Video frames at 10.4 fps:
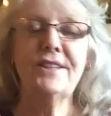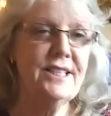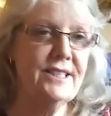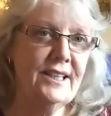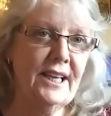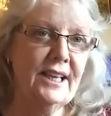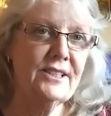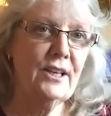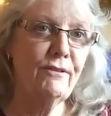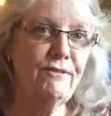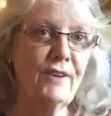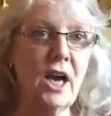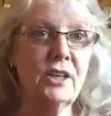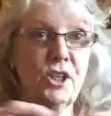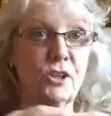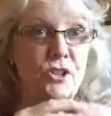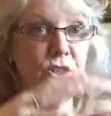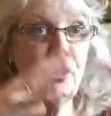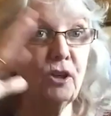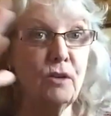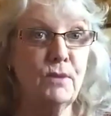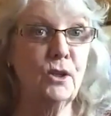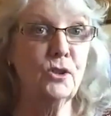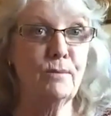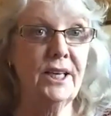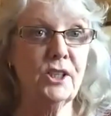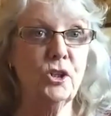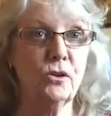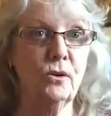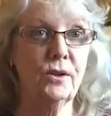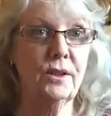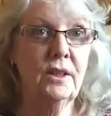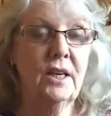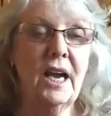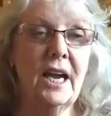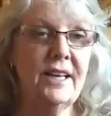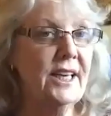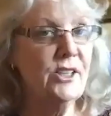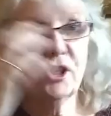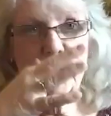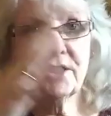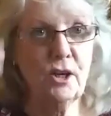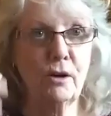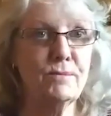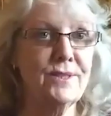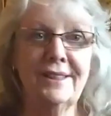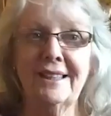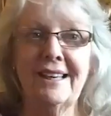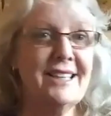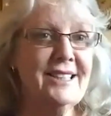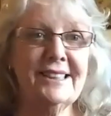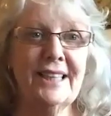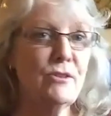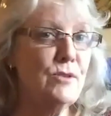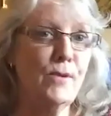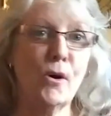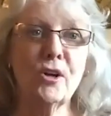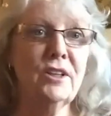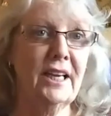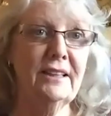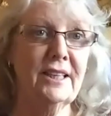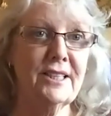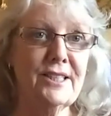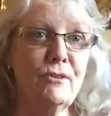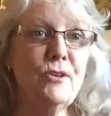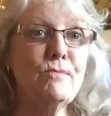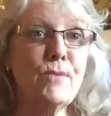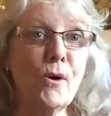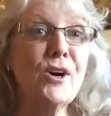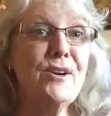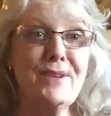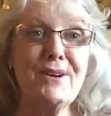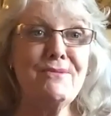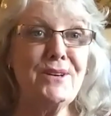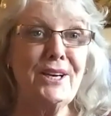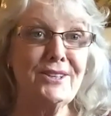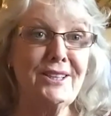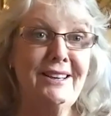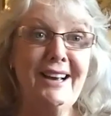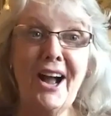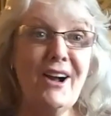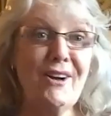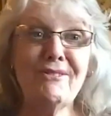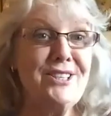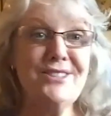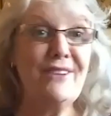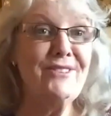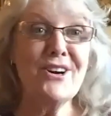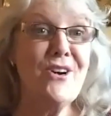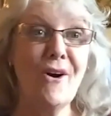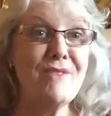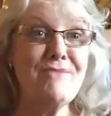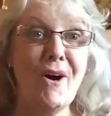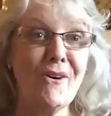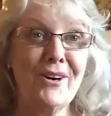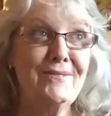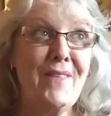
these things are factors that you can build a picture on. And it just comes. As I say, I was born like this. I was born a bit weird. I was never normal.